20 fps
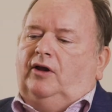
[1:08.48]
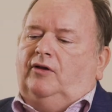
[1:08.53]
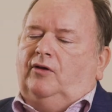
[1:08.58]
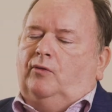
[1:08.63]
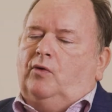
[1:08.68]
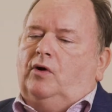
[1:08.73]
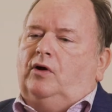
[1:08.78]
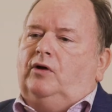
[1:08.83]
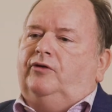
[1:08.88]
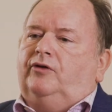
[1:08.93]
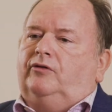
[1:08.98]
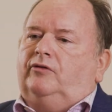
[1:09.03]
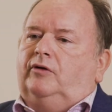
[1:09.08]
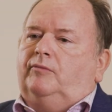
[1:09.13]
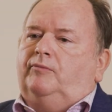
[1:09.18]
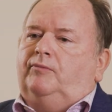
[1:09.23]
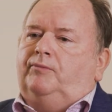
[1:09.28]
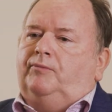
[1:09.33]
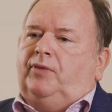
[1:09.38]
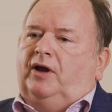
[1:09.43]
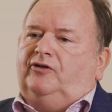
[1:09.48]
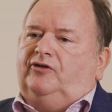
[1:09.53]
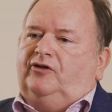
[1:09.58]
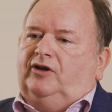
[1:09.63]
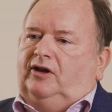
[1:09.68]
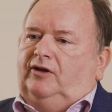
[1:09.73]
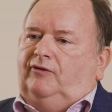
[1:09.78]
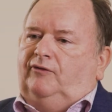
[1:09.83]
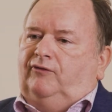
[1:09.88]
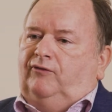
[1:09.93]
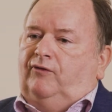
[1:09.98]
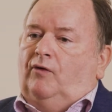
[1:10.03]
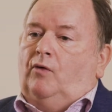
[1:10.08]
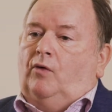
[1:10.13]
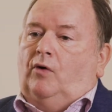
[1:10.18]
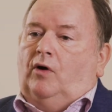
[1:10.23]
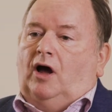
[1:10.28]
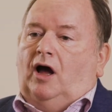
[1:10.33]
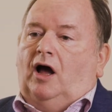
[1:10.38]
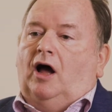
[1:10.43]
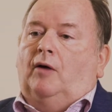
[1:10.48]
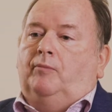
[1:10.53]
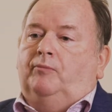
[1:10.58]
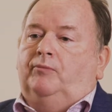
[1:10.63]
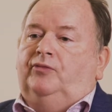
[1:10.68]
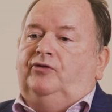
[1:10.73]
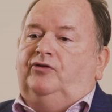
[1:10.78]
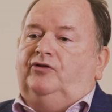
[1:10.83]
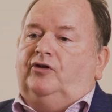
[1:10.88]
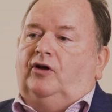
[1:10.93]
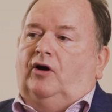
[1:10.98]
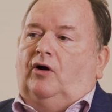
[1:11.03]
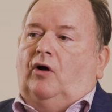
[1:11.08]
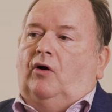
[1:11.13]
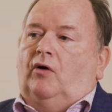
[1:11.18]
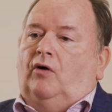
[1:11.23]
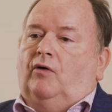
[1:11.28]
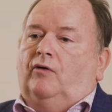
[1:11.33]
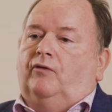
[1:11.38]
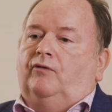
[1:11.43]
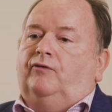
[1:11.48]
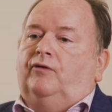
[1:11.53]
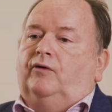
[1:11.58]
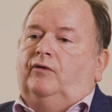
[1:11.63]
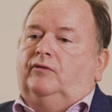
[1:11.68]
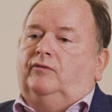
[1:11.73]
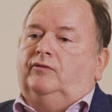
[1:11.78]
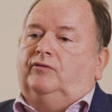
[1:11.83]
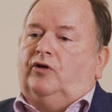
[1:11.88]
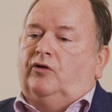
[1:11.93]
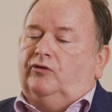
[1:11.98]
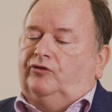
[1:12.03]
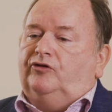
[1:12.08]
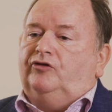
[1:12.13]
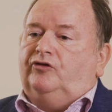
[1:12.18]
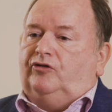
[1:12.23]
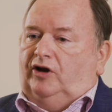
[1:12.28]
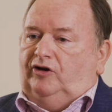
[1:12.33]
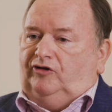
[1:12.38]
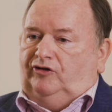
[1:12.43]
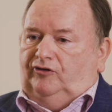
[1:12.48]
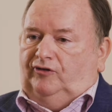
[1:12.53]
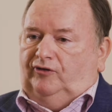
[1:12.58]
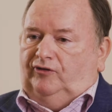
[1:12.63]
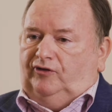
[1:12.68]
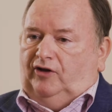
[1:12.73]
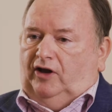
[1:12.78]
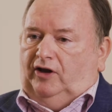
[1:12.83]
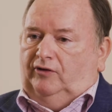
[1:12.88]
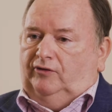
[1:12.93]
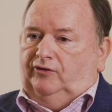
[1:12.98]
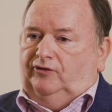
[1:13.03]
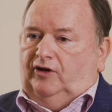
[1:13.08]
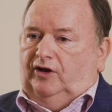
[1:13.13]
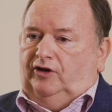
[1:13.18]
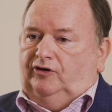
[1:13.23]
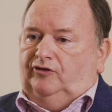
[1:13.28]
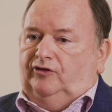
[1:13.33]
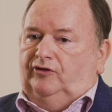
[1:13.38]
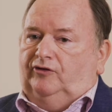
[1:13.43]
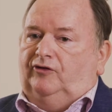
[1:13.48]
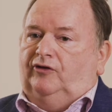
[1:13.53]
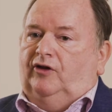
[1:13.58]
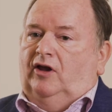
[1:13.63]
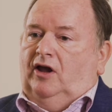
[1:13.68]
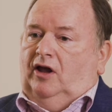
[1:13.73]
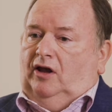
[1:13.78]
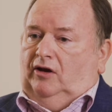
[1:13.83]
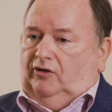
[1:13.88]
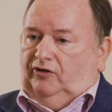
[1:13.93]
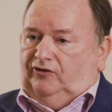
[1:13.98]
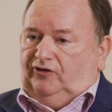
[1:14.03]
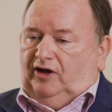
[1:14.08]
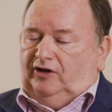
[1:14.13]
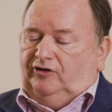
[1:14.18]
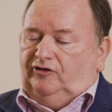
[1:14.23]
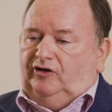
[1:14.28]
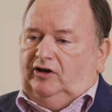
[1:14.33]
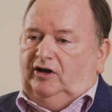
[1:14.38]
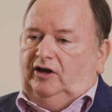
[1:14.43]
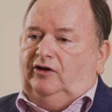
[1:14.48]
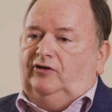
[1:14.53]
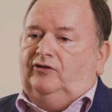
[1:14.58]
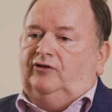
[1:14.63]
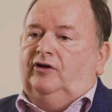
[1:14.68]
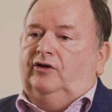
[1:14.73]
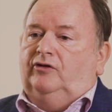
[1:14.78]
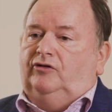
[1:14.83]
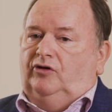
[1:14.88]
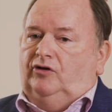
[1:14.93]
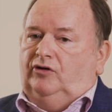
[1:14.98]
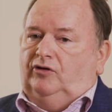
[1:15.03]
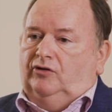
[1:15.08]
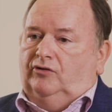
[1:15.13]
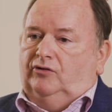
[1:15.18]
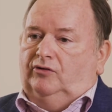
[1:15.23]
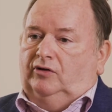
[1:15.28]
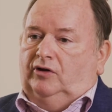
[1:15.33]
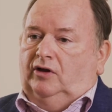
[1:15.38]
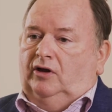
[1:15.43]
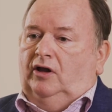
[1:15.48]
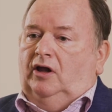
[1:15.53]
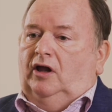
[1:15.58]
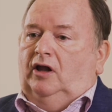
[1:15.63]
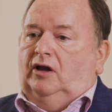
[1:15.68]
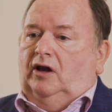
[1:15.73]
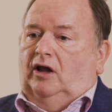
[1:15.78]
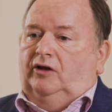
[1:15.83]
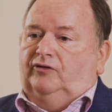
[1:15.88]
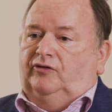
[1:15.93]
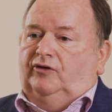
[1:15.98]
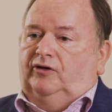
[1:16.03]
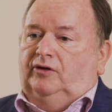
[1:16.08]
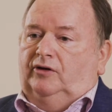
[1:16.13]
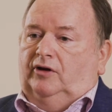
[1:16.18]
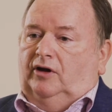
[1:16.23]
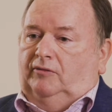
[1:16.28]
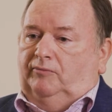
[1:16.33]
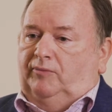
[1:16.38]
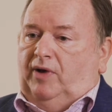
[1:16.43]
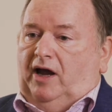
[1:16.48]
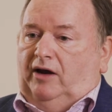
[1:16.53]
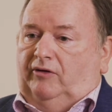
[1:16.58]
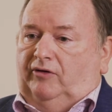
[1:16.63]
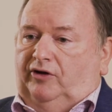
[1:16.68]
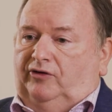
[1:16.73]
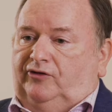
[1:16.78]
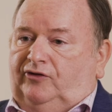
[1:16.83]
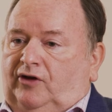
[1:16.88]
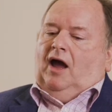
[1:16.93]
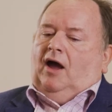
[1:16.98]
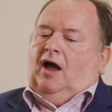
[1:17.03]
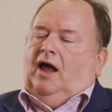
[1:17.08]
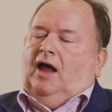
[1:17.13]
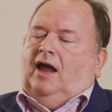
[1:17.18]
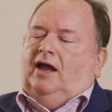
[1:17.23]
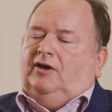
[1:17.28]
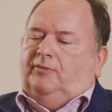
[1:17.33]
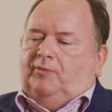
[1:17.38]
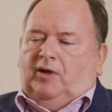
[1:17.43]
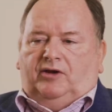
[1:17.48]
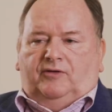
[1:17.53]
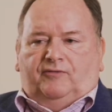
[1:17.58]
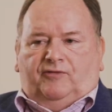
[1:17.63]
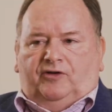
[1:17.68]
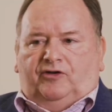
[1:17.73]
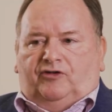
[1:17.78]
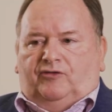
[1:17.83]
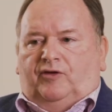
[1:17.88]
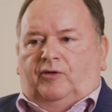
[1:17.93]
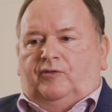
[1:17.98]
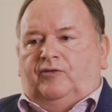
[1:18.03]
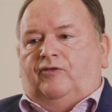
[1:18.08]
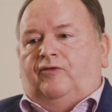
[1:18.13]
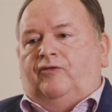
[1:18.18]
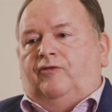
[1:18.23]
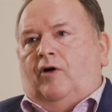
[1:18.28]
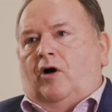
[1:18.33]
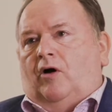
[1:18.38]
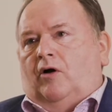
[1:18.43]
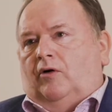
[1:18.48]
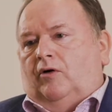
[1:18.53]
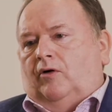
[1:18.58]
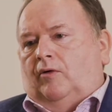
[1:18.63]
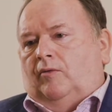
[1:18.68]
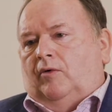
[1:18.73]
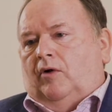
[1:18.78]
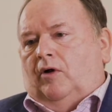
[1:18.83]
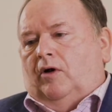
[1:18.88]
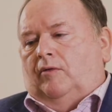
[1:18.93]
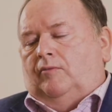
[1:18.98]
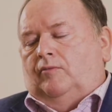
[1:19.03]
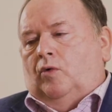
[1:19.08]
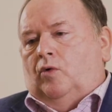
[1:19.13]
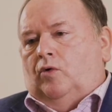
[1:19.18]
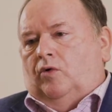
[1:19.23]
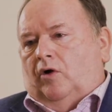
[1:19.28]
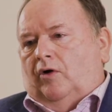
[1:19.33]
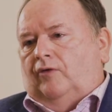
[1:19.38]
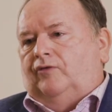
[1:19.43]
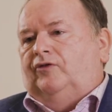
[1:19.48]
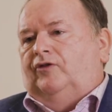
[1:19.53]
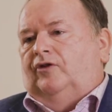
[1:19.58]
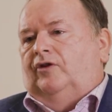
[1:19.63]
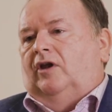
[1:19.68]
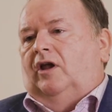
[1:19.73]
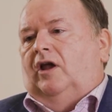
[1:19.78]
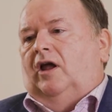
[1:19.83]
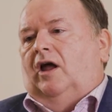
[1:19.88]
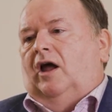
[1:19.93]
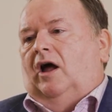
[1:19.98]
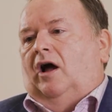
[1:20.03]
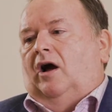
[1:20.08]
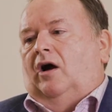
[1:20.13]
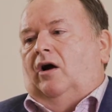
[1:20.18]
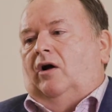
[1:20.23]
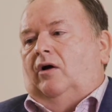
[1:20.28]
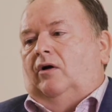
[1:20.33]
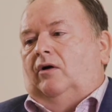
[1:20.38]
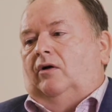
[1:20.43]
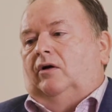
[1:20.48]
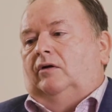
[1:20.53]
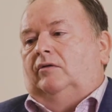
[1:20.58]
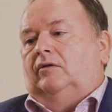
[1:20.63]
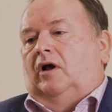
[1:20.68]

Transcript: the world there are basically 4 hubs of concentrations of sales agents: Los Angeles, New York, London and Paris. Independent feature films far more often are